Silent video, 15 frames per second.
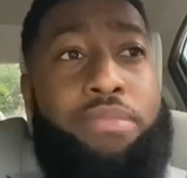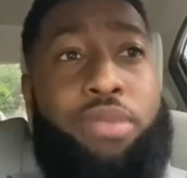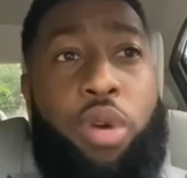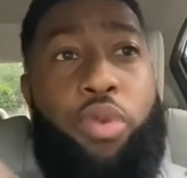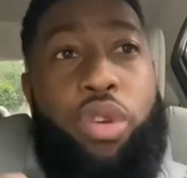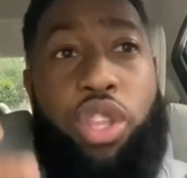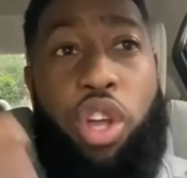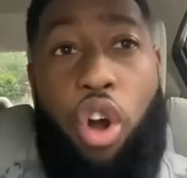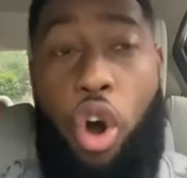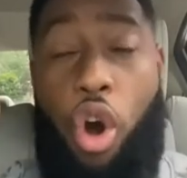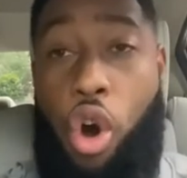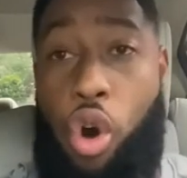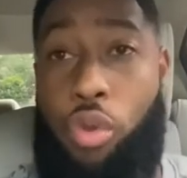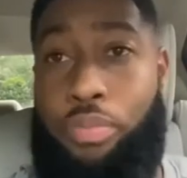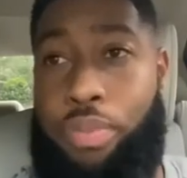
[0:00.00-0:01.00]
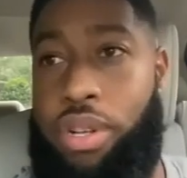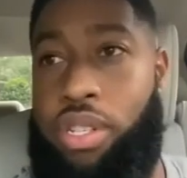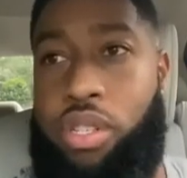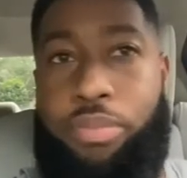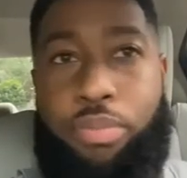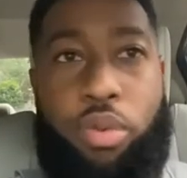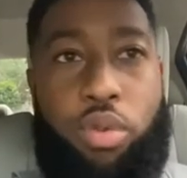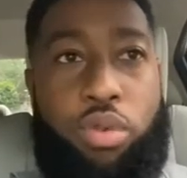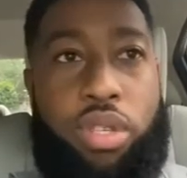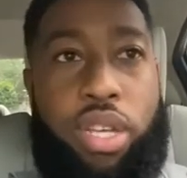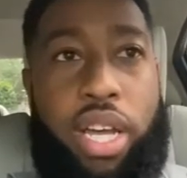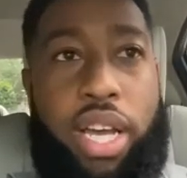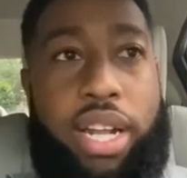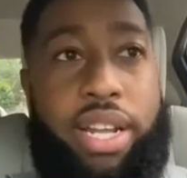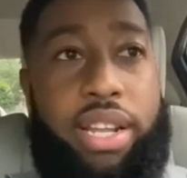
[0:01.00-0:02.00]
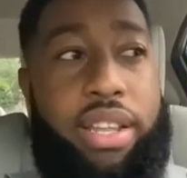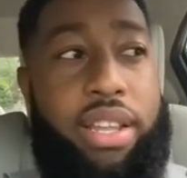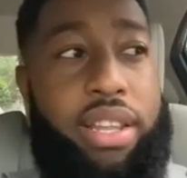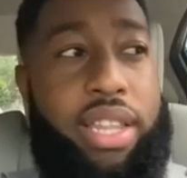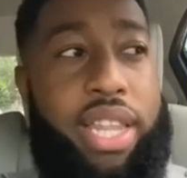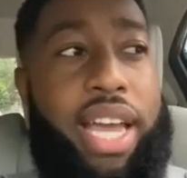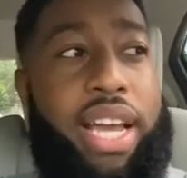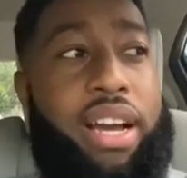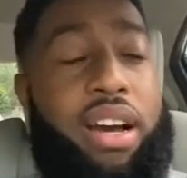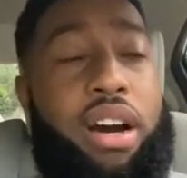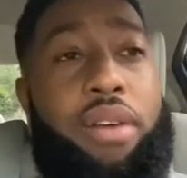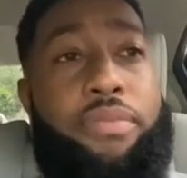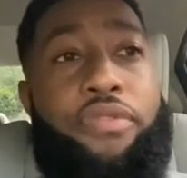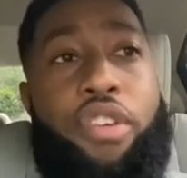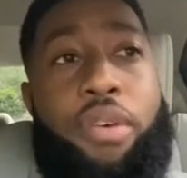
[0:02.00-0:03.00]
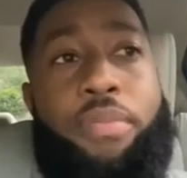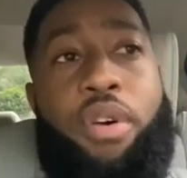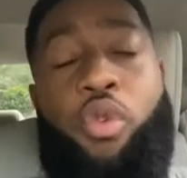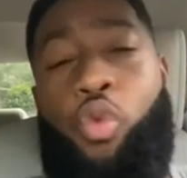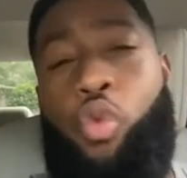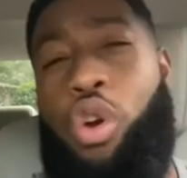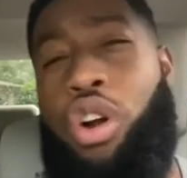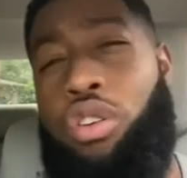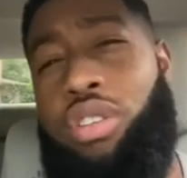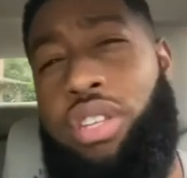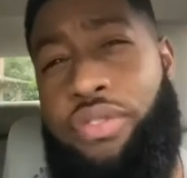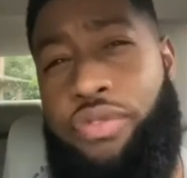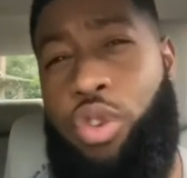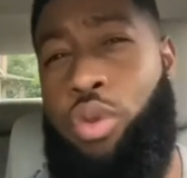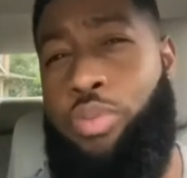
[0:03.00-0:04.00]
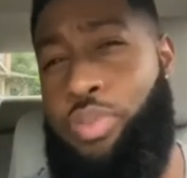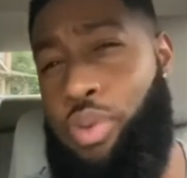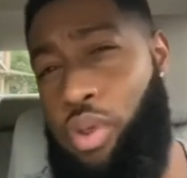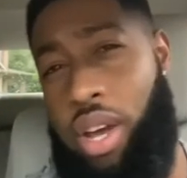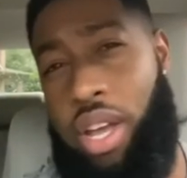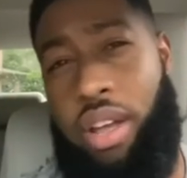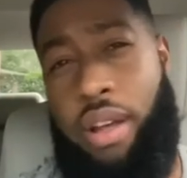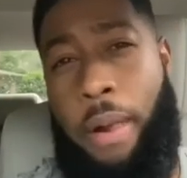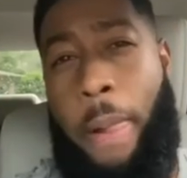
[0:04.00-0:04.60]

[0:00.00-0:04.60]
up with their own principles and they come from a worldly viewpoint.